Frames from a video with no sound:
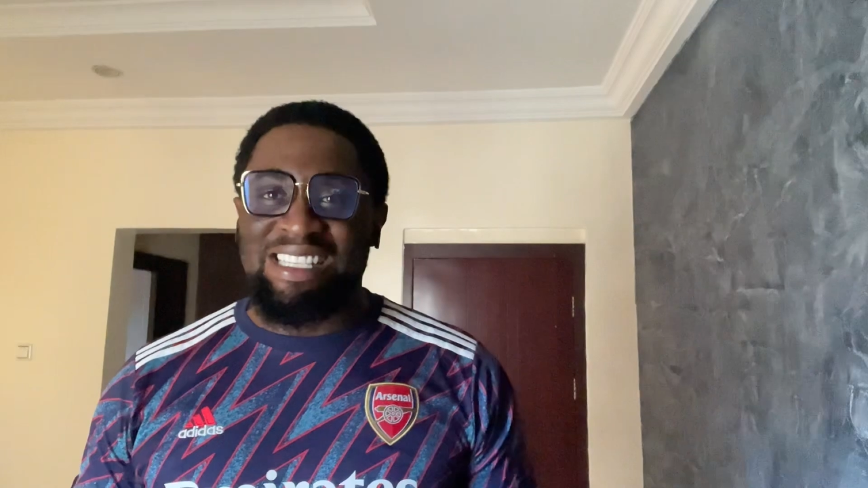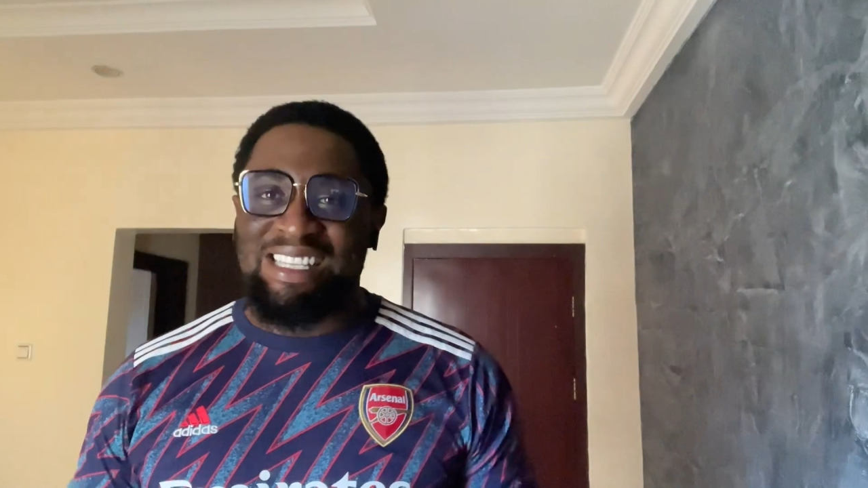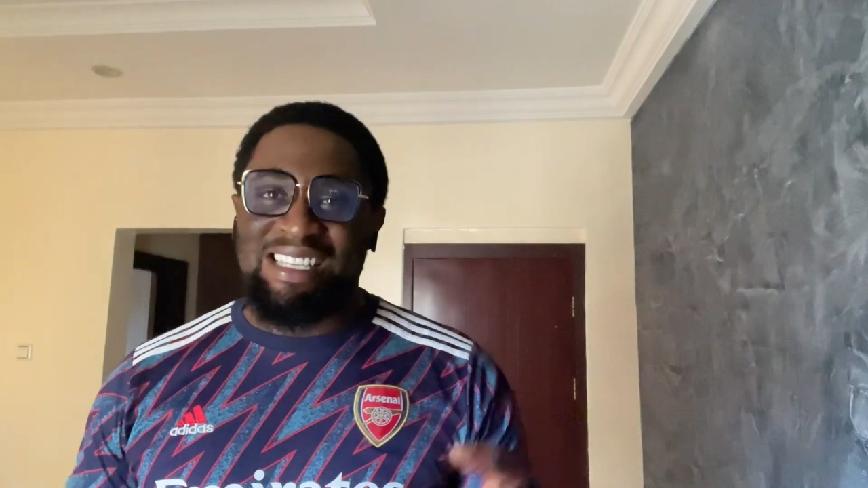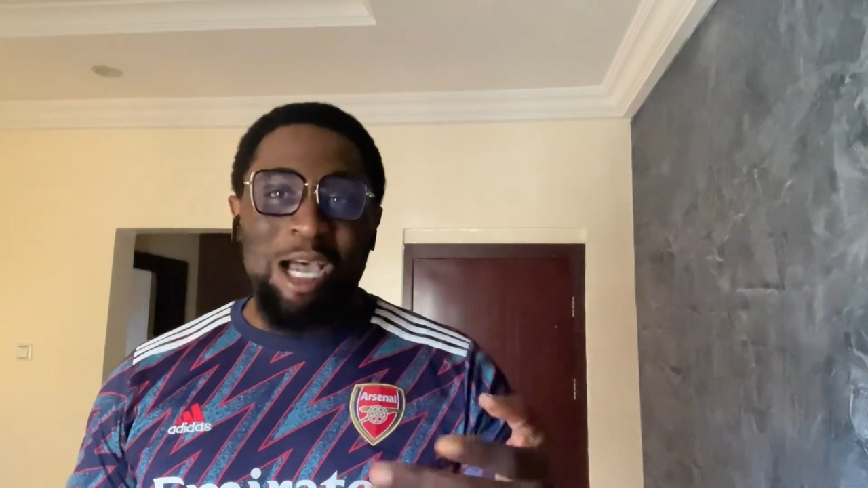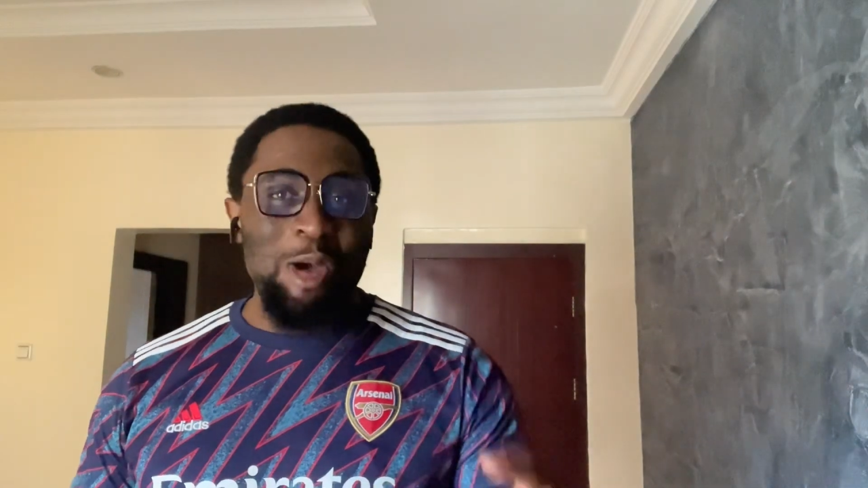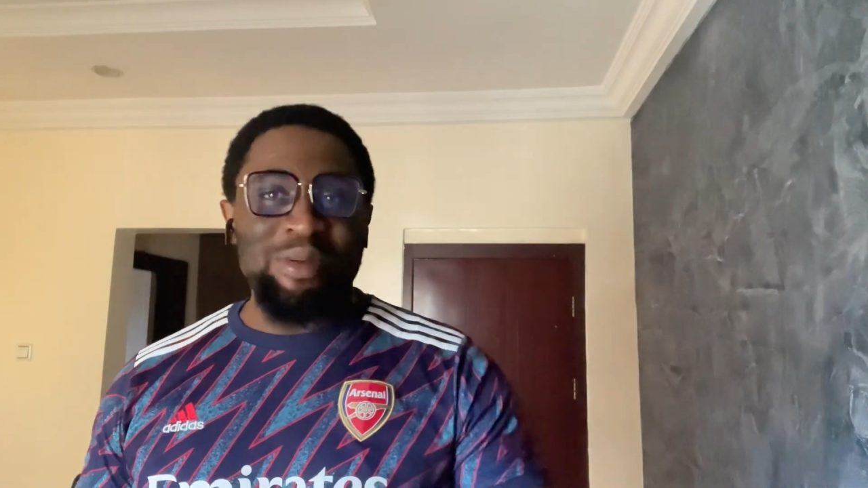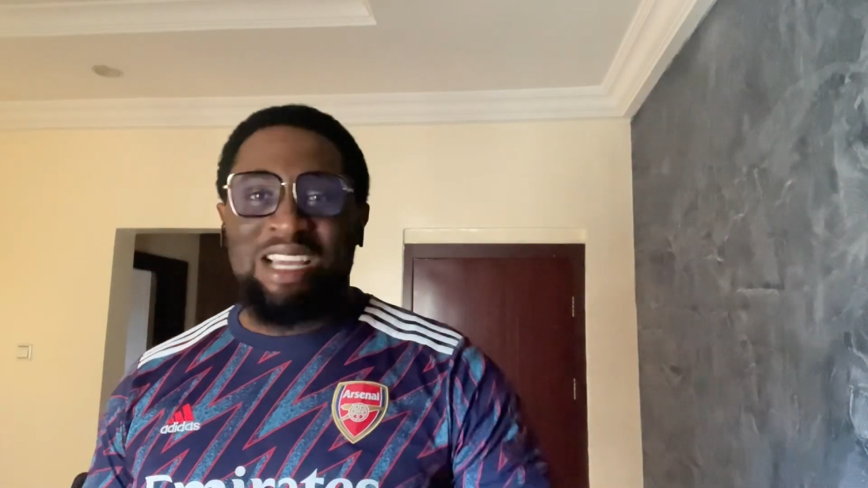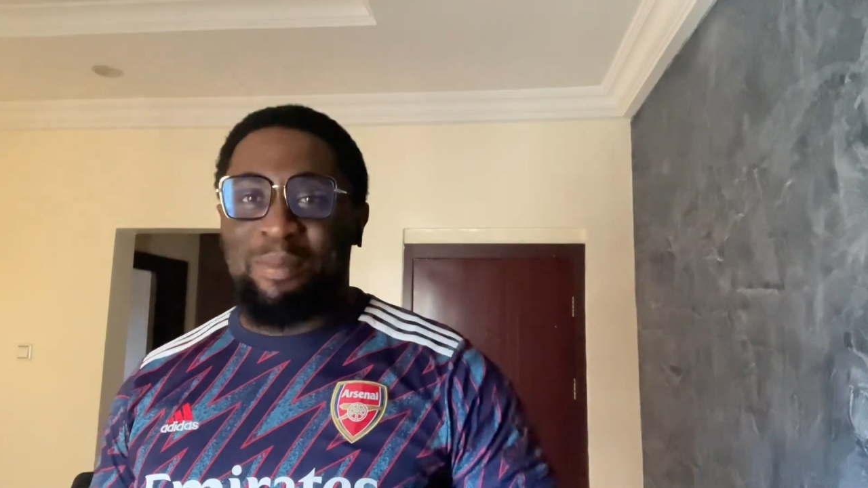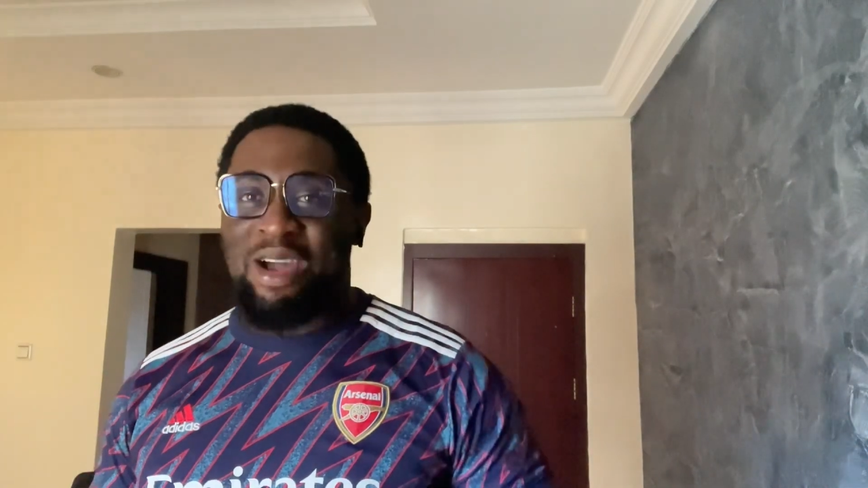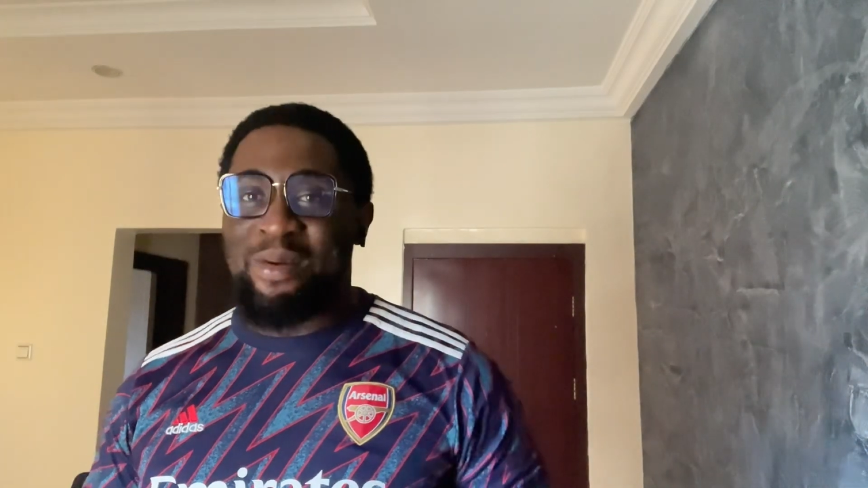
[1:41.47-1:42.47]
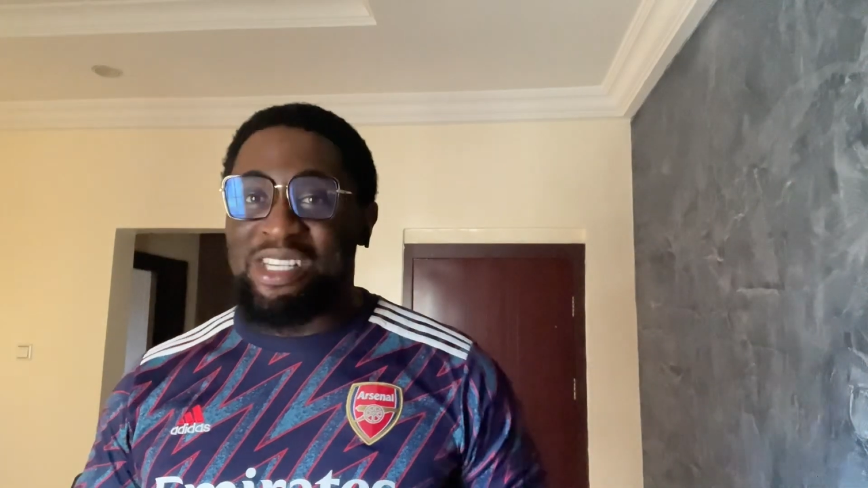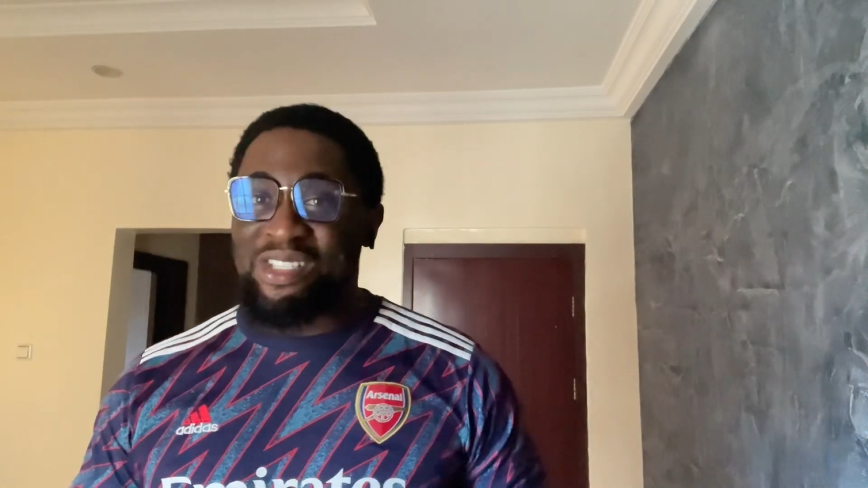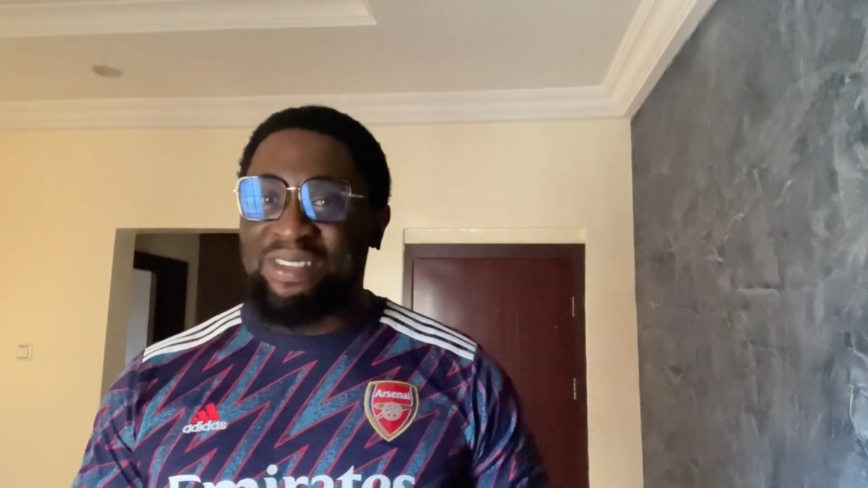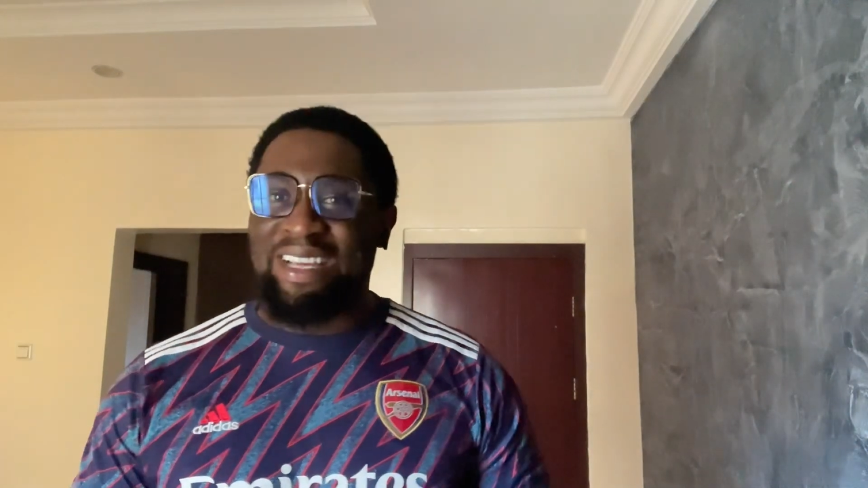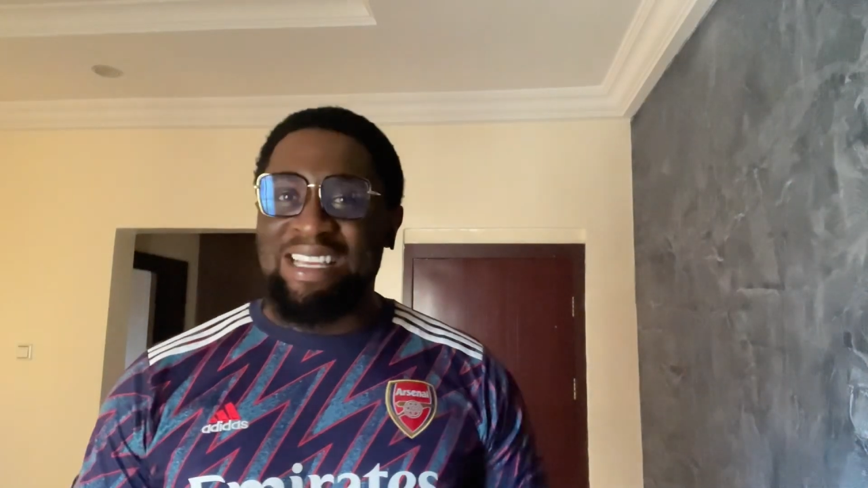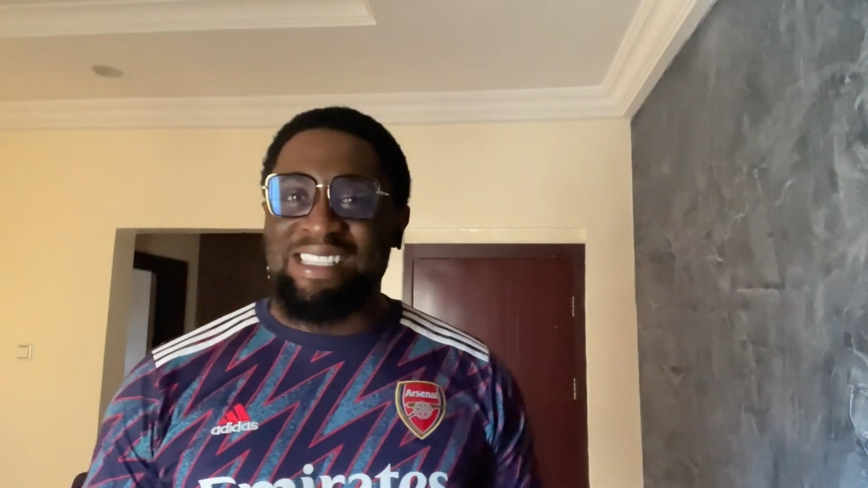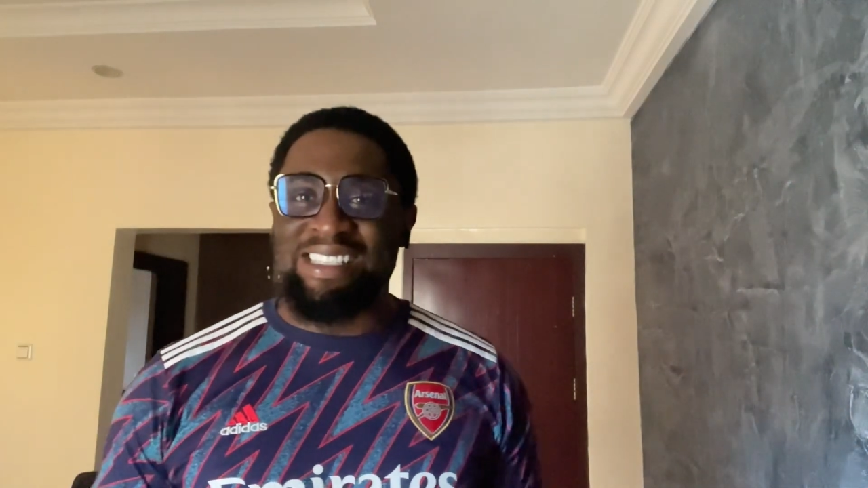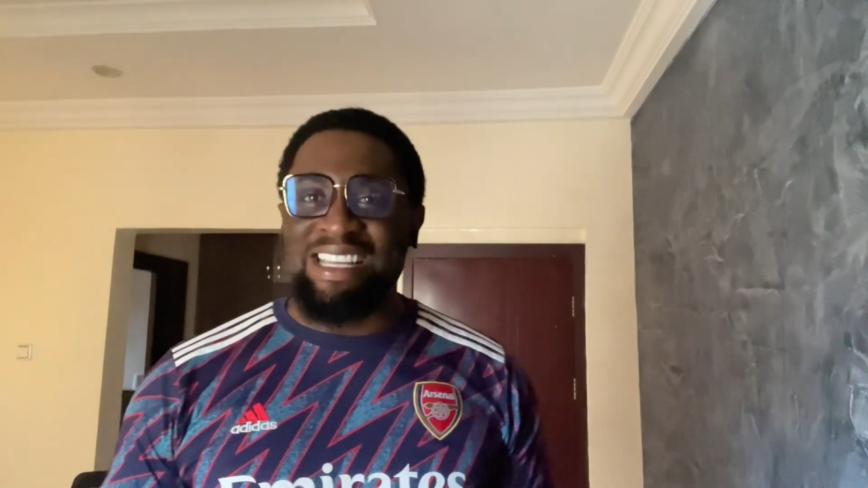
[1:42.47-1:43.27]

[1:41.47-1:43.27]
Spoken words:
they tell their parishioners,